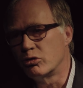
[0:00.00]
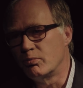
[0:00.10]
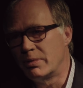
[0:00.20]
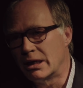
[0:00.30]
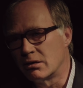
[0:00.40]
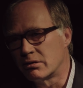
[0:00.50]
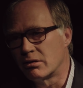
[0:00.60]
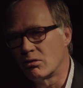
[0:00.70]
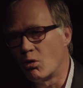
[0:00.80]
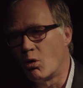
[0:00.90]
to
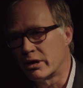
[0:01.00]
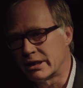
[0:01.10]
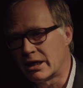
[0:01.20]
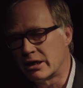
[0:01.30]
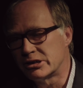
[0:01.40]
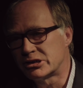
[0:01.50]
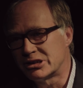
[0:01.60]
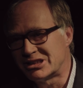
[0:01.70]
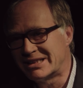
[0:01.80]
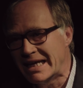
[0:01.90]
build
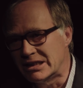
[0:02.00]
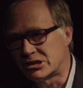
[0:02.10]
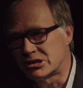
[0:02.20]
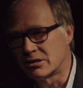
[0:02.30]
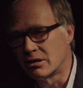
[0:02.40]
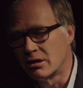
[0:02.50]
organized states.